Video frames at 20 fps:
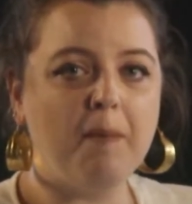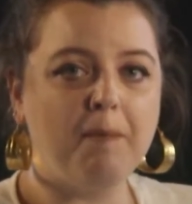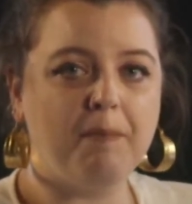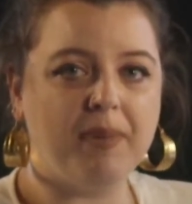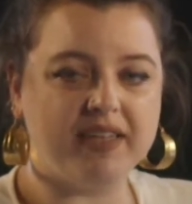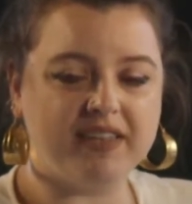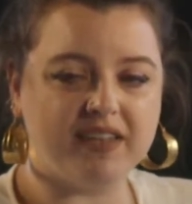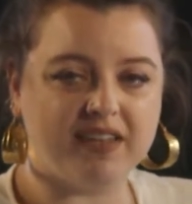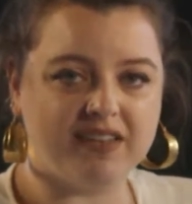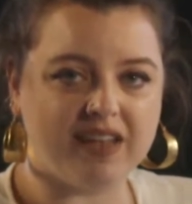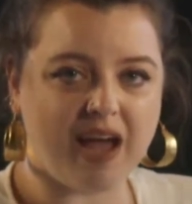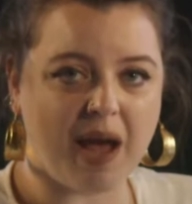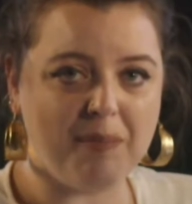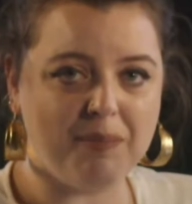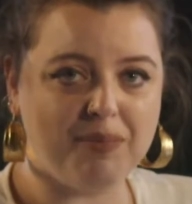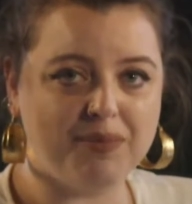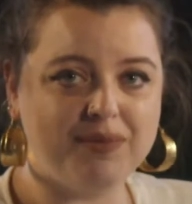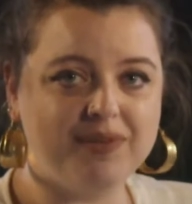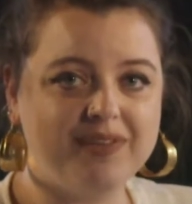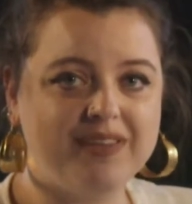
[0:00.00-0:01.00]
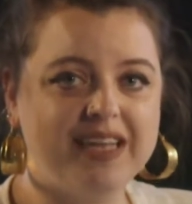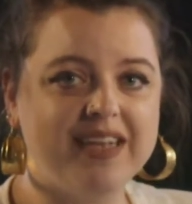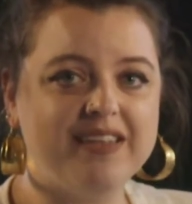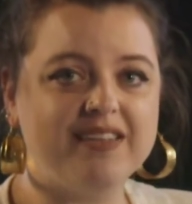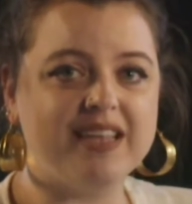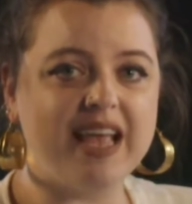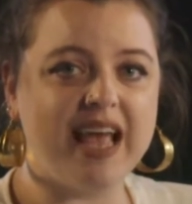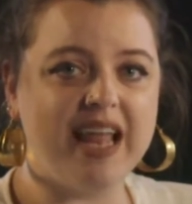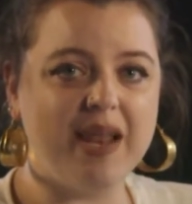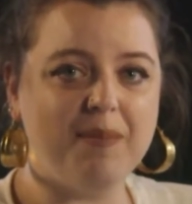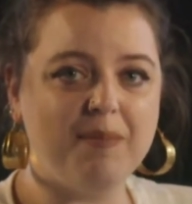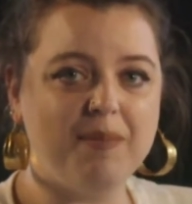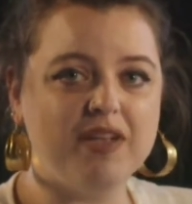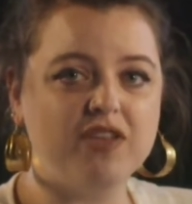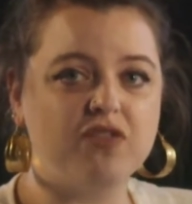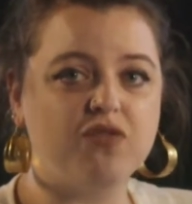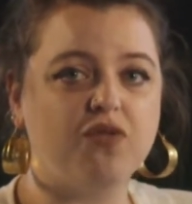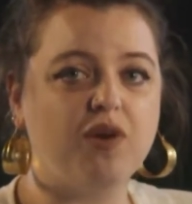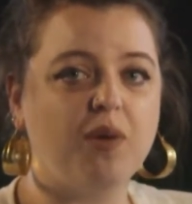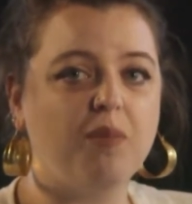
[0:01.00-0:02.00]
Patatap takes
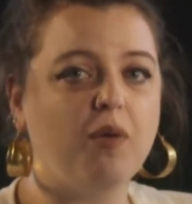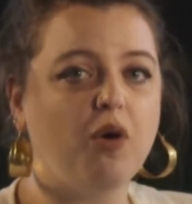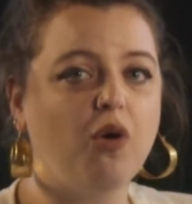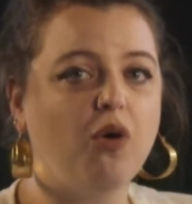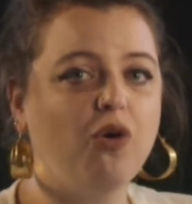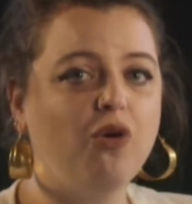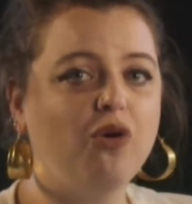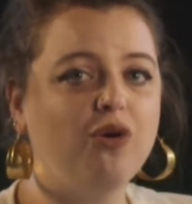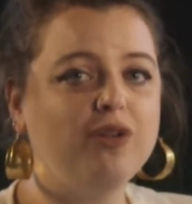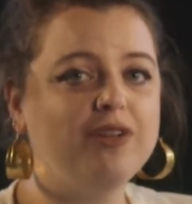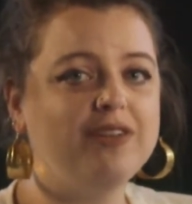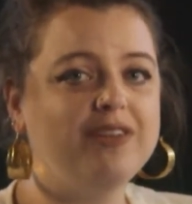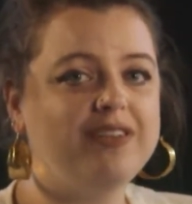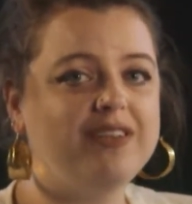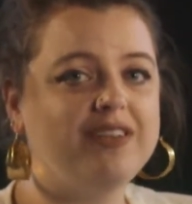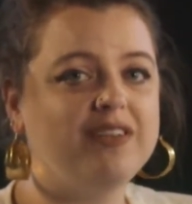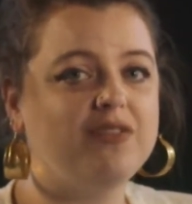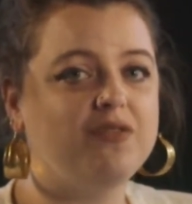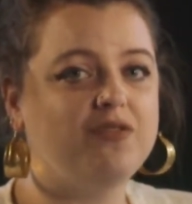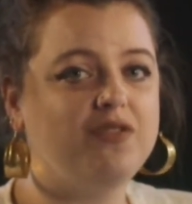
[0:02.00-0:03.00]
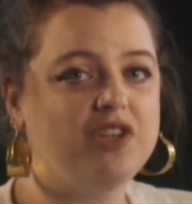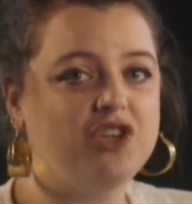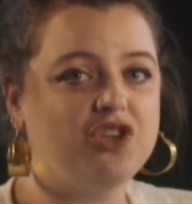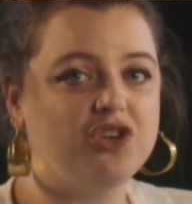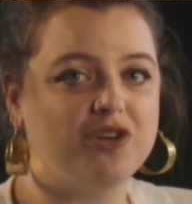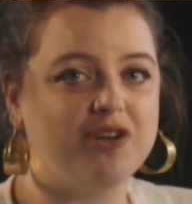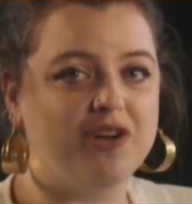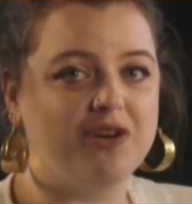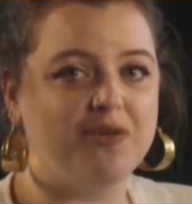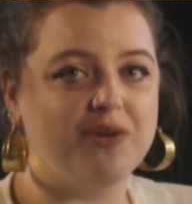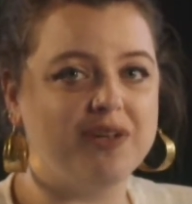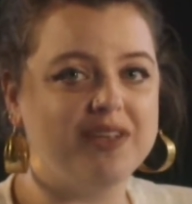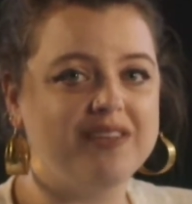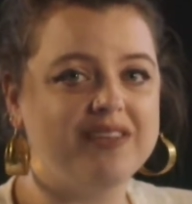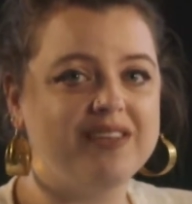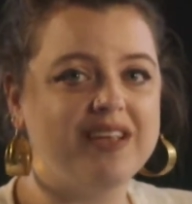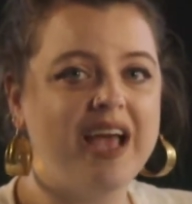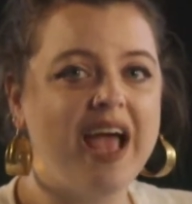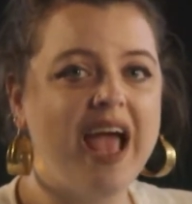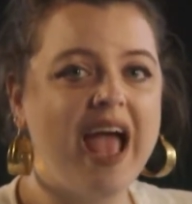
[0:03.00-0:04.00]
elements from all these
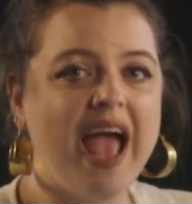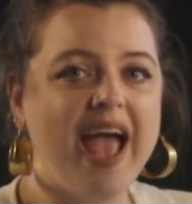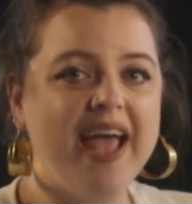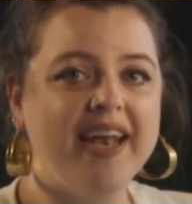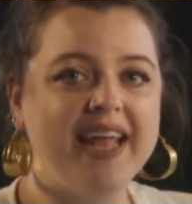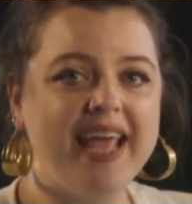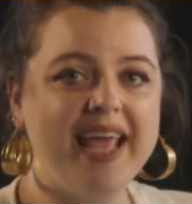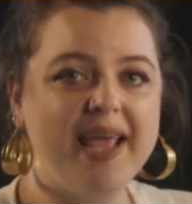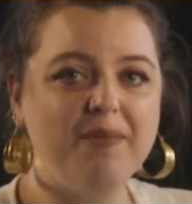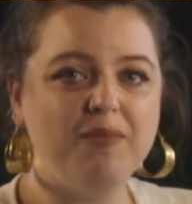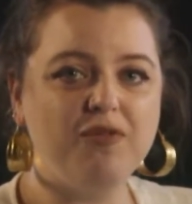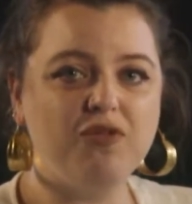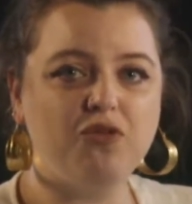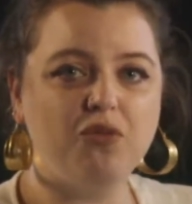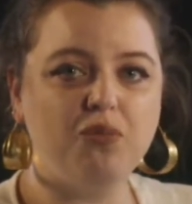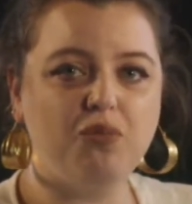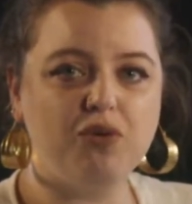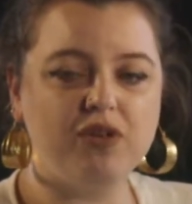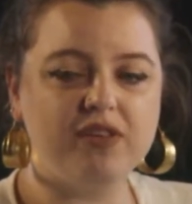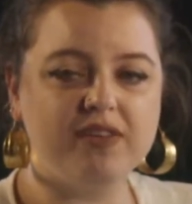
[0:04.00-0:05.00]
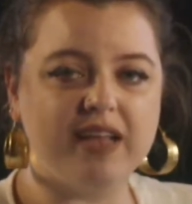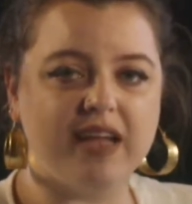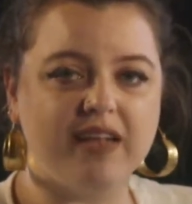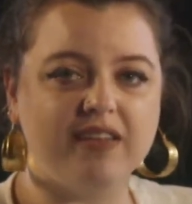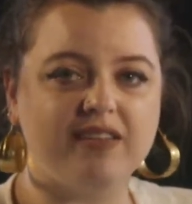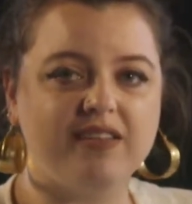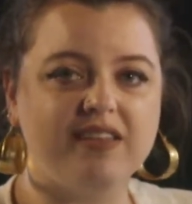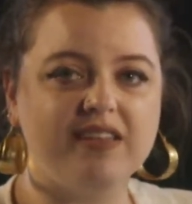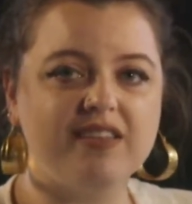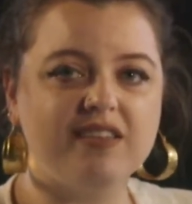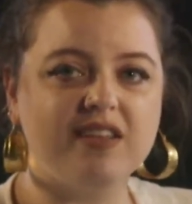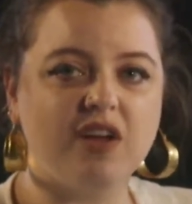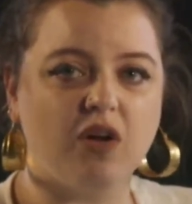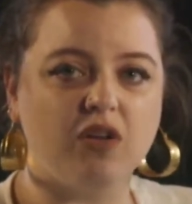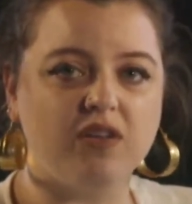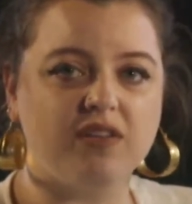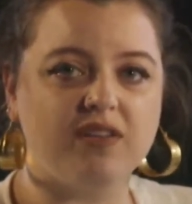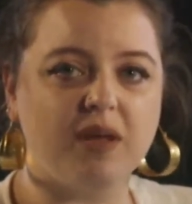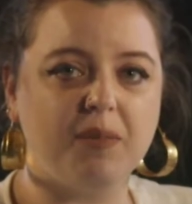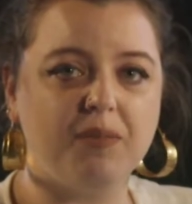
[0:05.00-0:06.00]
visionaries and aims to present this
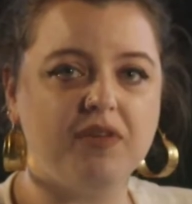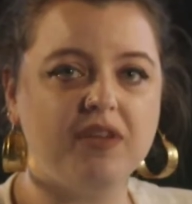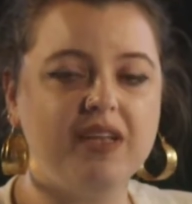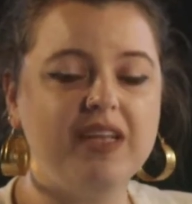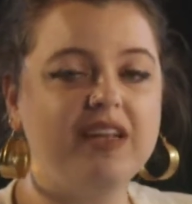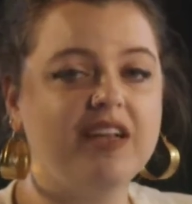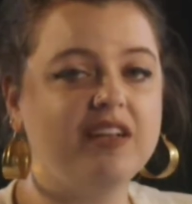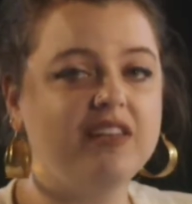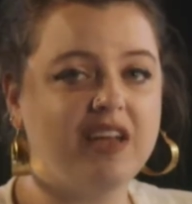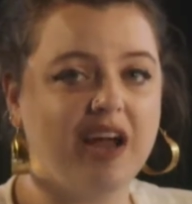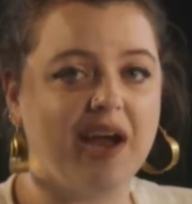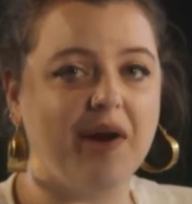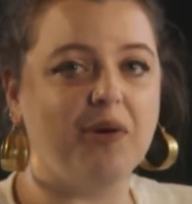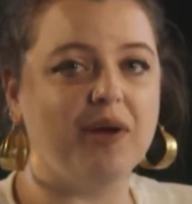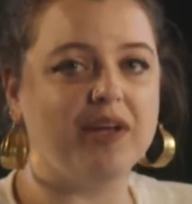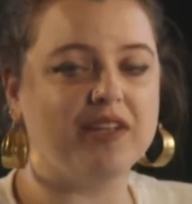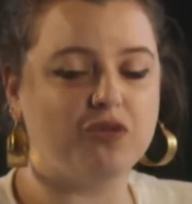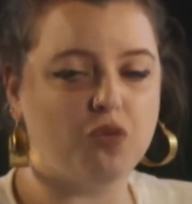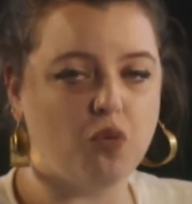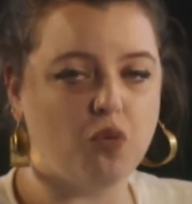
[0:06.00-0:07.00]
concept in a direct